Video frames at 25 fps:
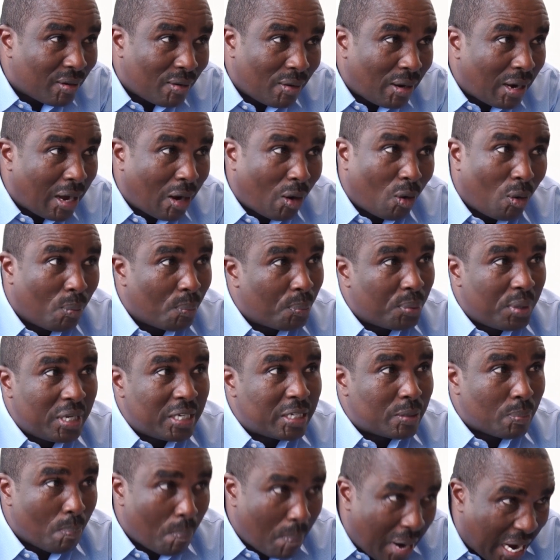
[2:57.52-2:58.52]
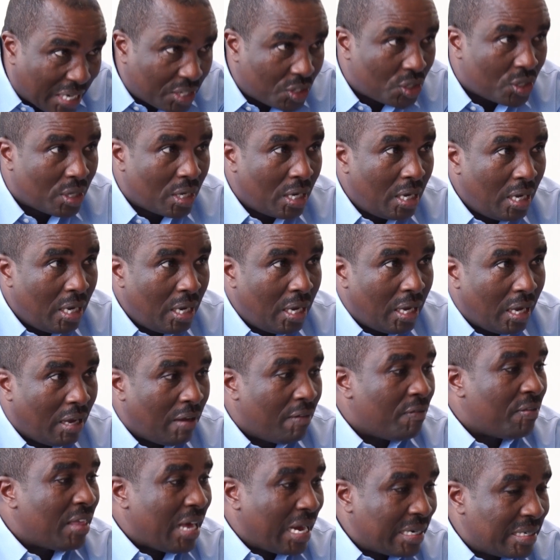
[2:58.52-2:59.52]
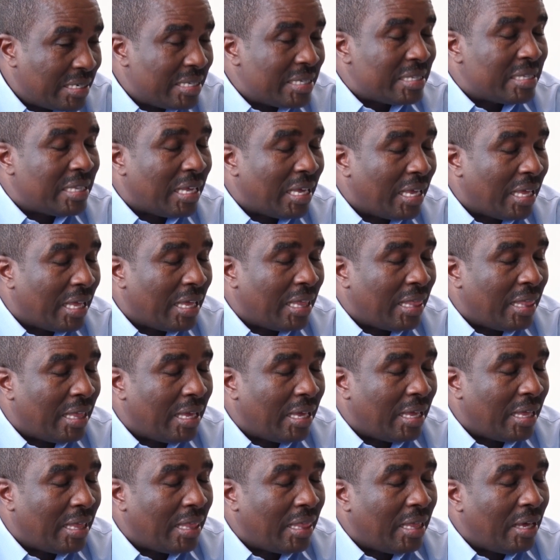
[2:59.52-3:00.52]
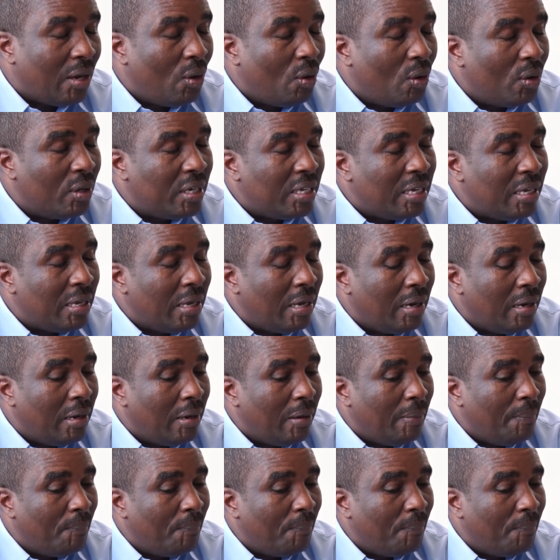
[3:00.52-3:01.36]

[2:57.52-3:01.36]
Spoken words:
it will accomplish much if that is the only